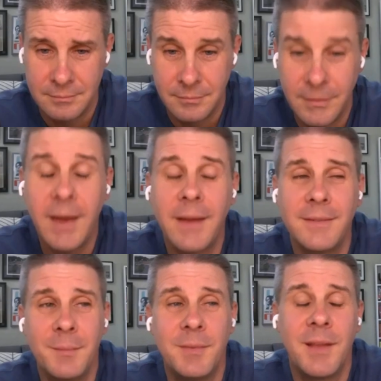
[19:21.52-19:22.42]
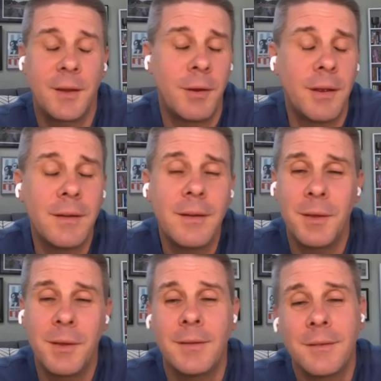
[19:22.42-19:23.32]
Yeah, it seems not great, I'll
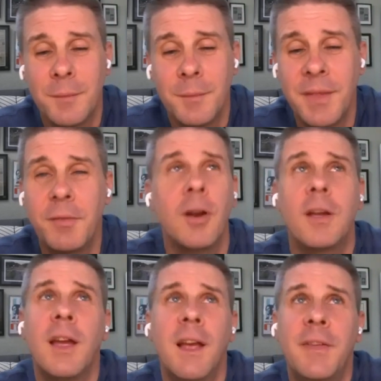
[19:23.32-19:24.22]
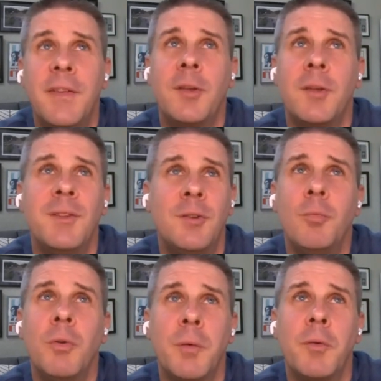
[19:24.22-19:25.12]
be honest. I mean, look, these are going to be two
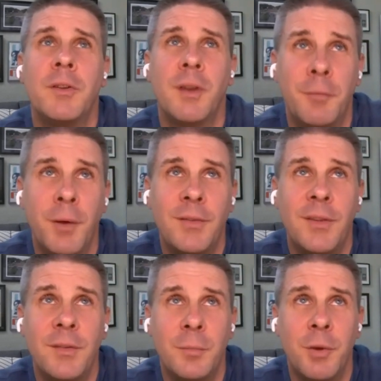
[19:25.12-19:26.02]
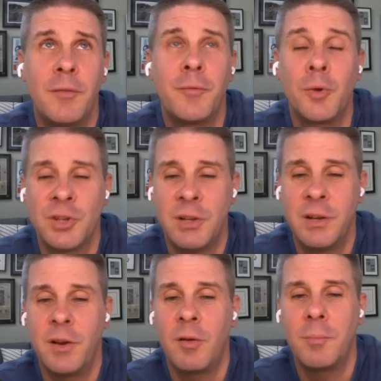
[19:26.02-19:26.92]
really, really tough races. We are
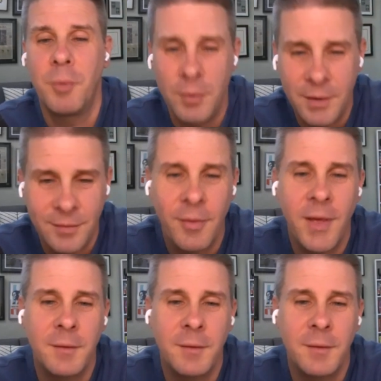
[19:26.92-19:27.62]
fortunate in our opponents.